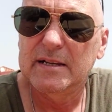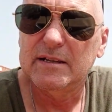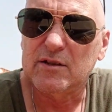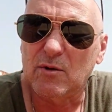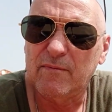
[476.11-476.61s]

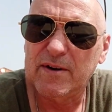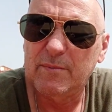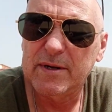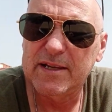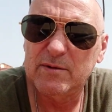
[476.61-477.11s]
So I'm very
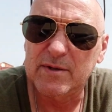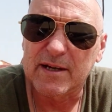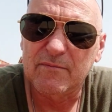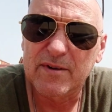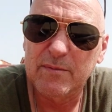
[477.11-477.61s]
pleased with
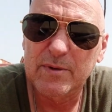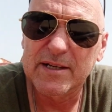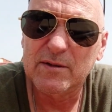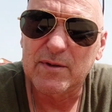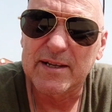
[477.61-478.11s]

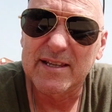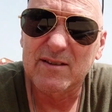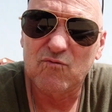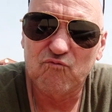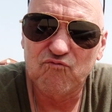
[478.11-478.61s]
it. It
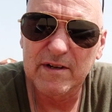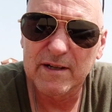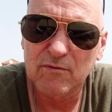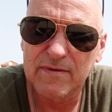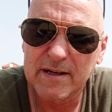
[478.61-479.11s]
is really
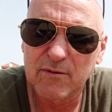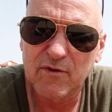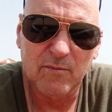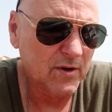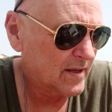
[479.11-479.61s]
good value
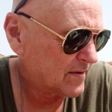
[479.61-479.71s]
for money.